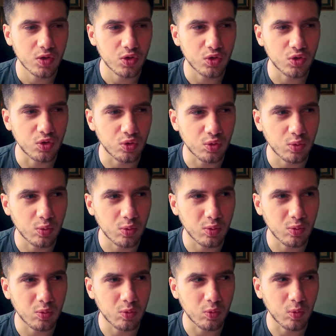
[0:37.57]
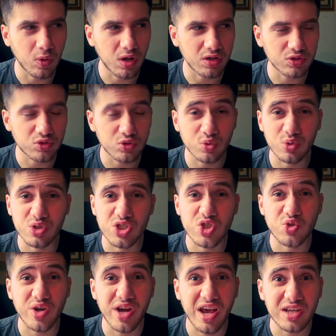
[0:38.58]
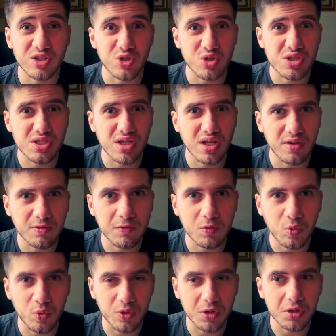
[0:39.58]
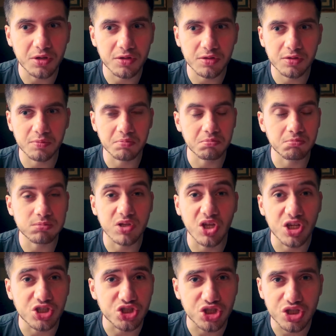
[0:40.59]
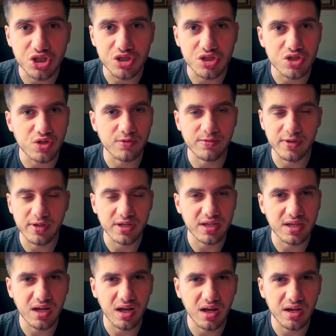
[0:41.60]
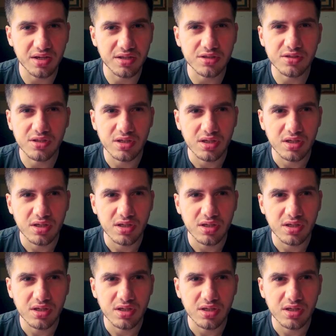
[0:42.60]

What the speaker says: You want to distract yourself with pleasures of any kind,